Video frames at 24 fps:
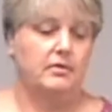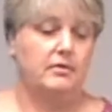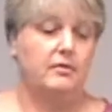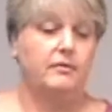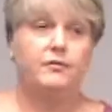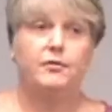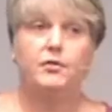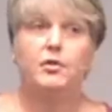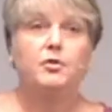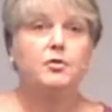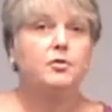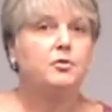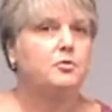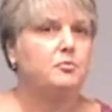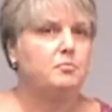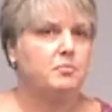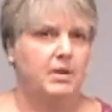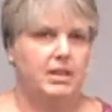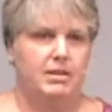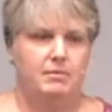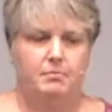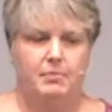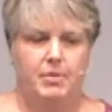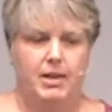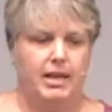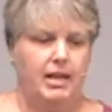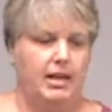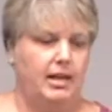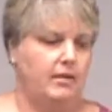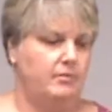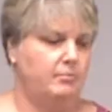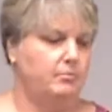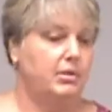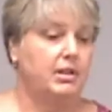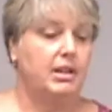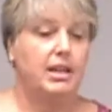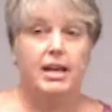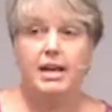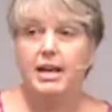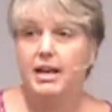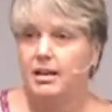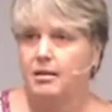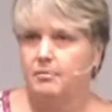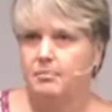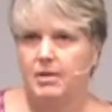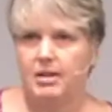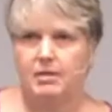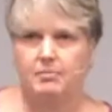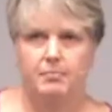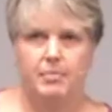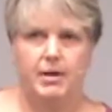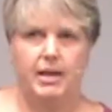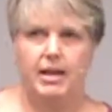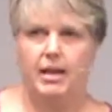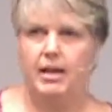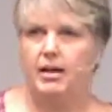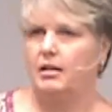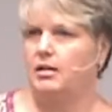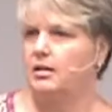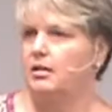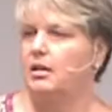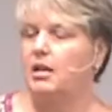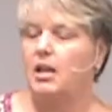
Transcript: Food meant pain. Play meant pain.